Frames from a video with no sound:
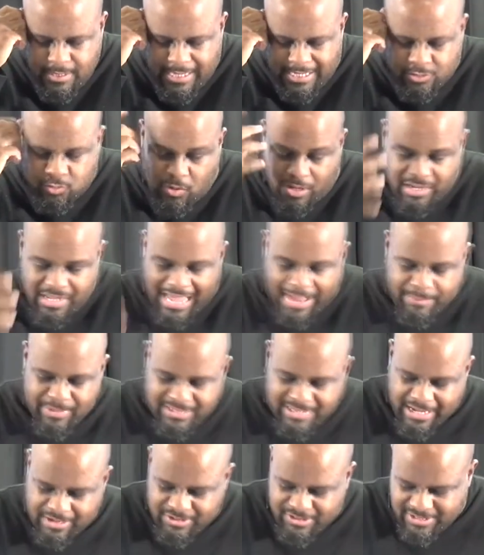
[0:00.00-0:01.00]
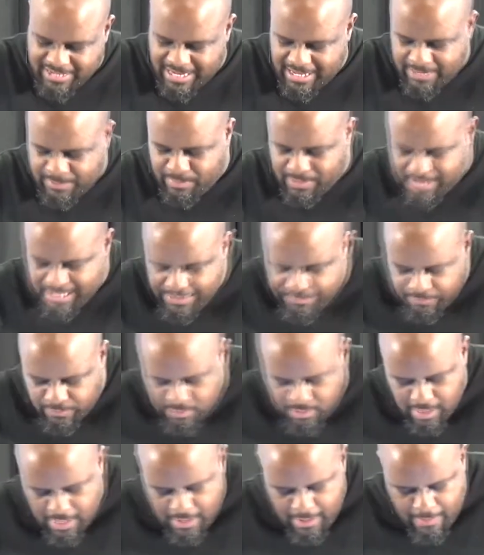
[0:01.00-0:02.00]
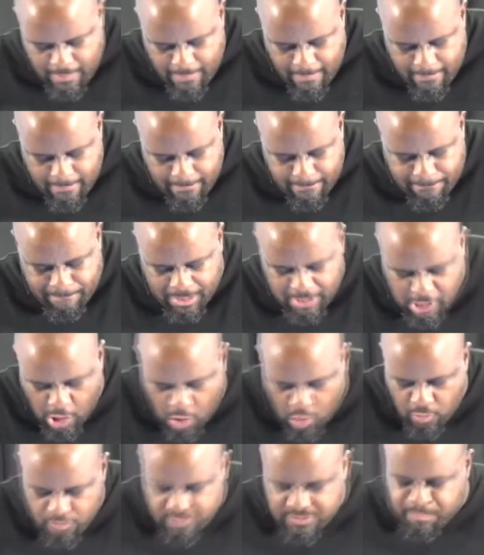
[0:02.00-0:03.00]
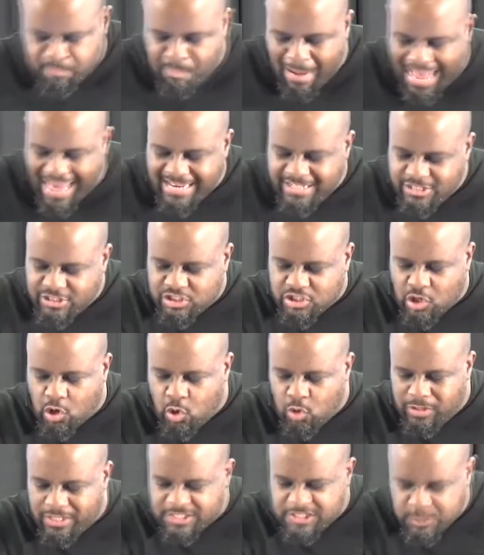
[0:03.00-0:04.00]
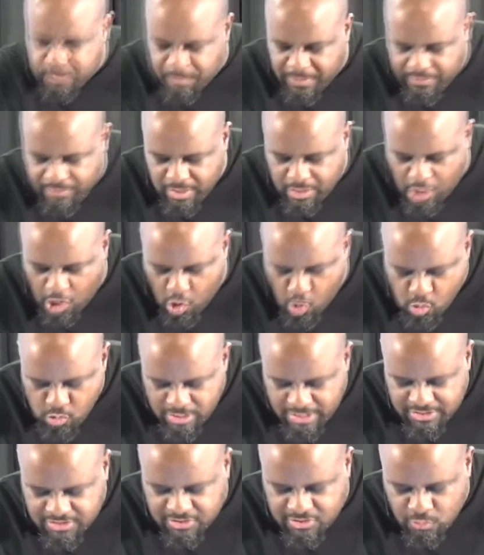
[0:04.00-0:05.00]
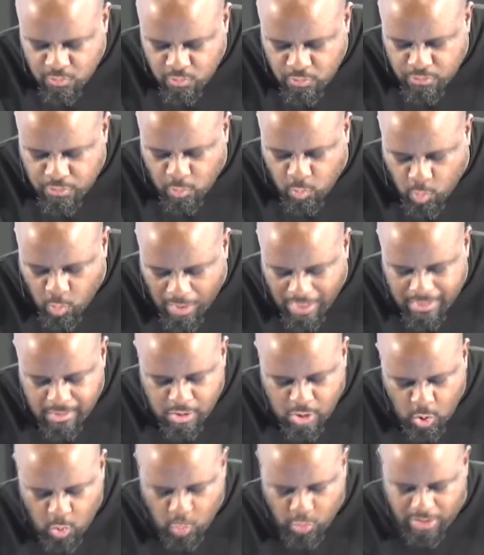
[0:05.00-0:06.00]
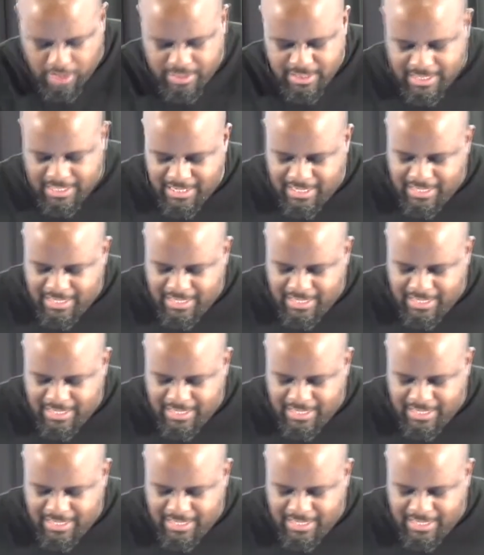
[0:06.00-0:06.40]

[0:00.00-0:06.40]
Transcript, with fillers: As one commentator said, a believer belongs body, soul, and spirit only to the one Lord,